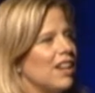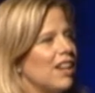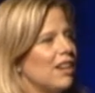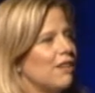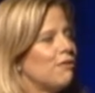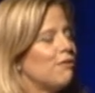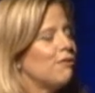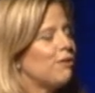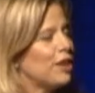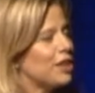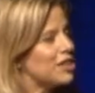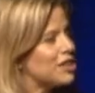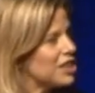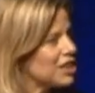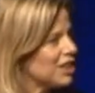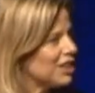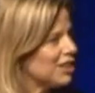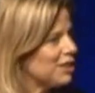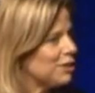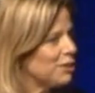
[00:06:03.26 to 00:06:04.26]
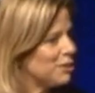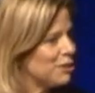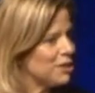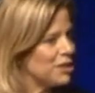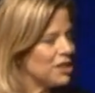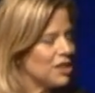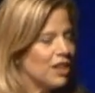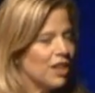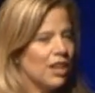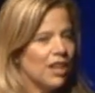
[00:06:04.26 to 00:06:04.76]
and fun to
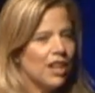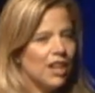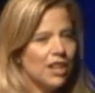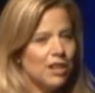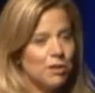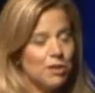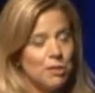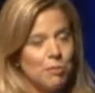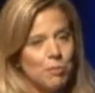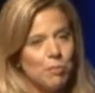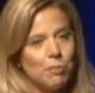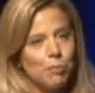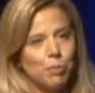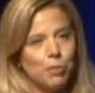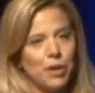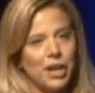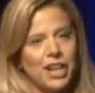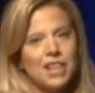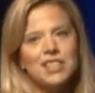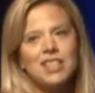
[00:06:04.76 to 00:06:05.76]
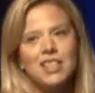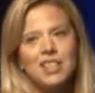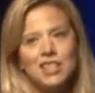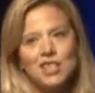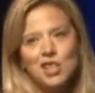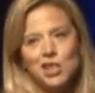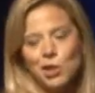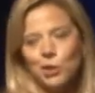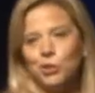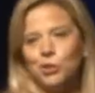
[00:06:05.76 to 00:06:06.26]
use and branded
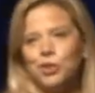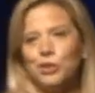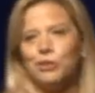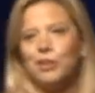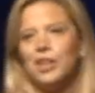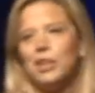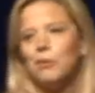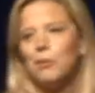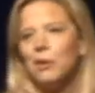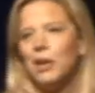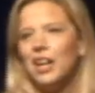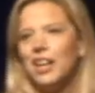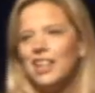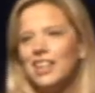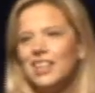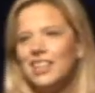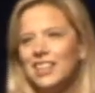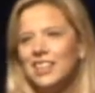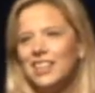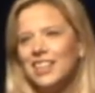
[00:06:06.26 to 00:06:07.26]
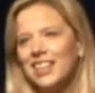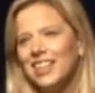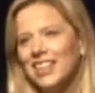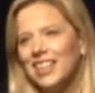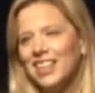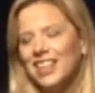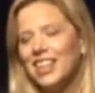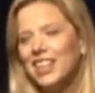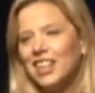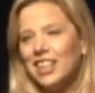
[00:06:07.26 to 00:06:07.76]
and sold the right way,
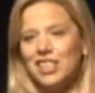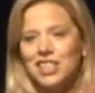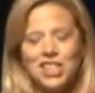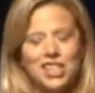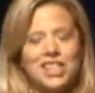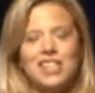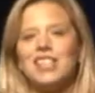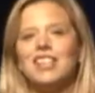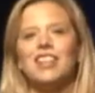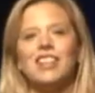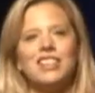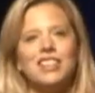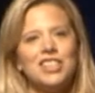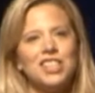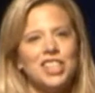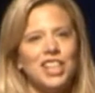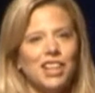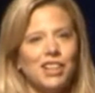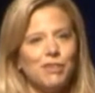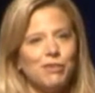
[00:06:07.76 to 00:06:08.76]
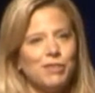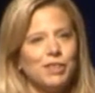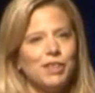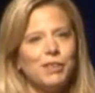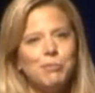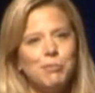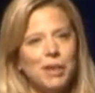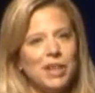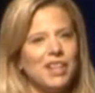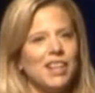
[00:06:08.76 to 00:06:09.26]
it could just sit on the shelf.
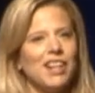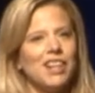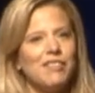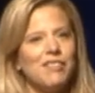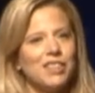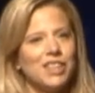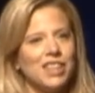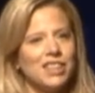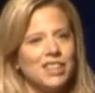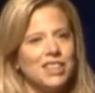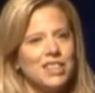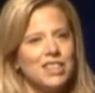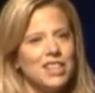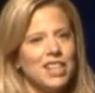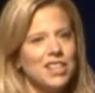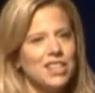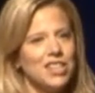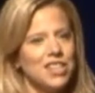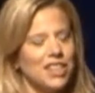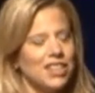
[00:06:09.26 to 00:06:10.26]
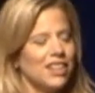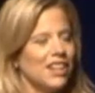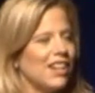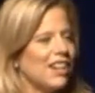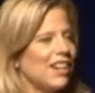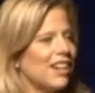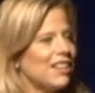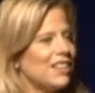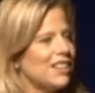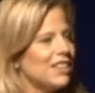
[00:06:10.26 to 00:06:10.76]
It might not ever get the attention.
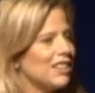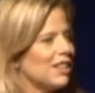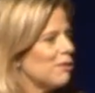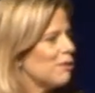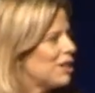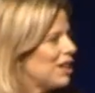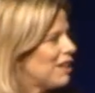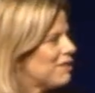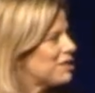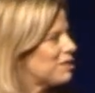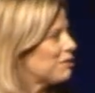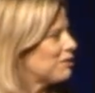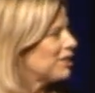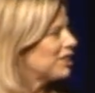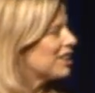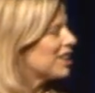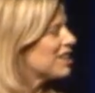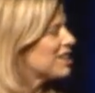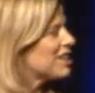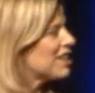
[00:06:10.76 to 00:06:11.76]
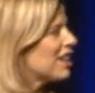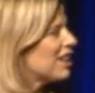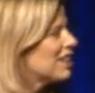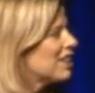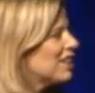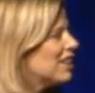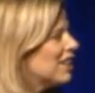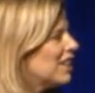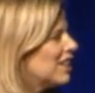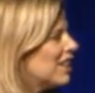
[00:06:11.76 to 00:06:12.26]
And I think that we have to realize
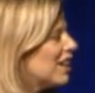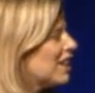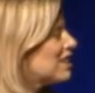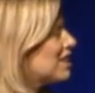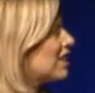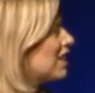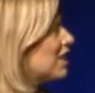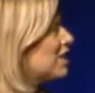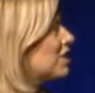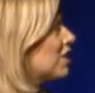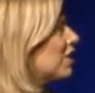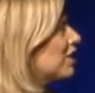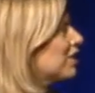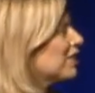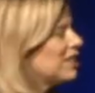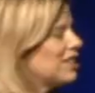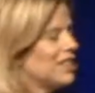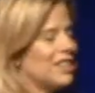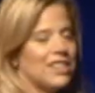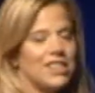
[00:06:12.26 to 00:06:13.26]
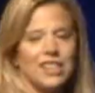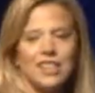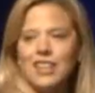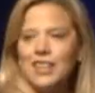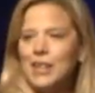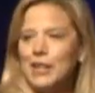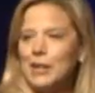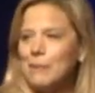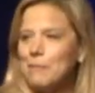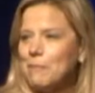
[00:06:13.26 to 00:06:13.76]
that as HR leads,
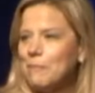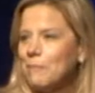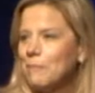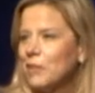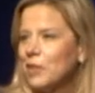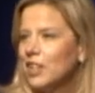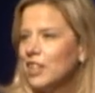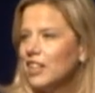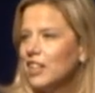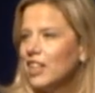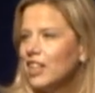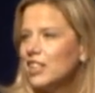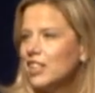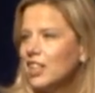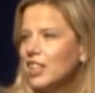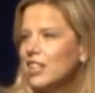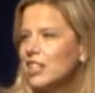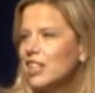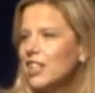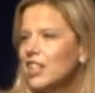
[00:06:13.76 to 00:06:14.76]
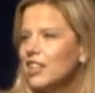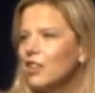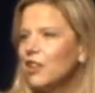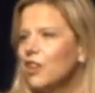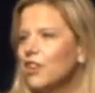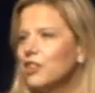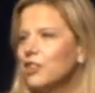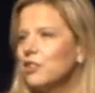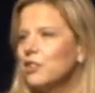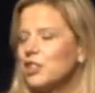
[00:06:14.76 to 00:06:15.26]
that it's going to take
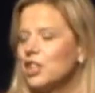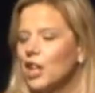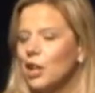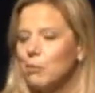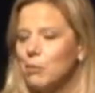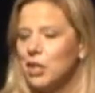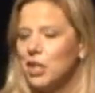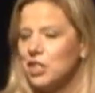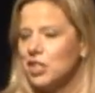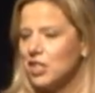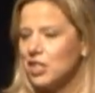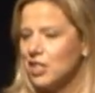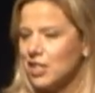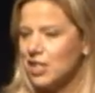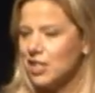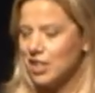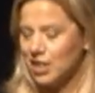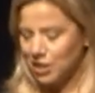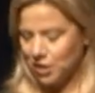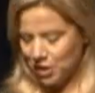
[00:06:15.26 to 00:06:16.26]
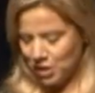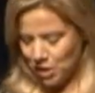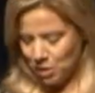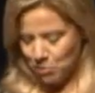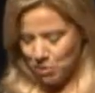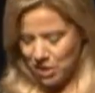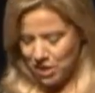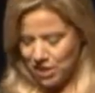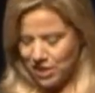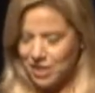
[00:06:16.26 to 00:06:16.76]
all those combinations of skills to
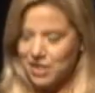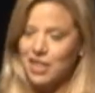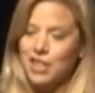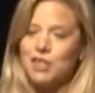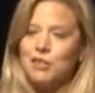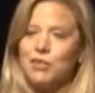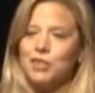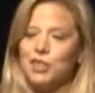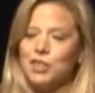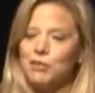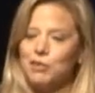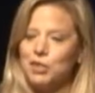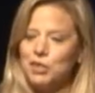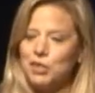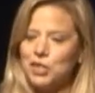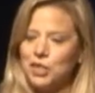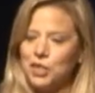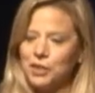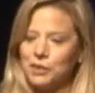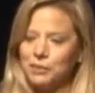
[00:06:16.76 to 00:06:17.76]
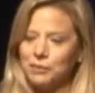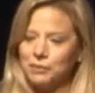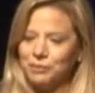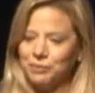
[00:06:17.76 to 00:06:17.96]
be successful in the future.